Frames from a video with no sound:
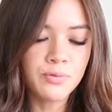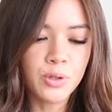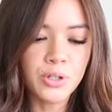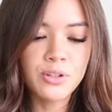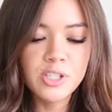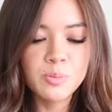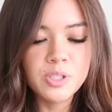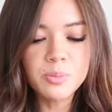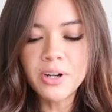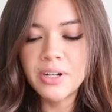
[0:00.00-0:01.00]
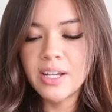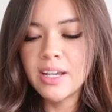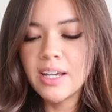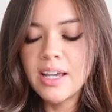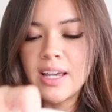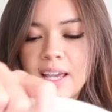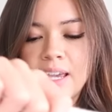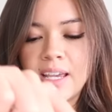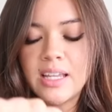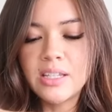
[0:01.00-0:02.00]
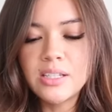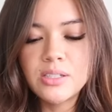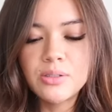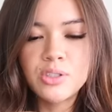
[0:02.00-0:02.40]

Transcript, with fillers: for a Christmas party, and this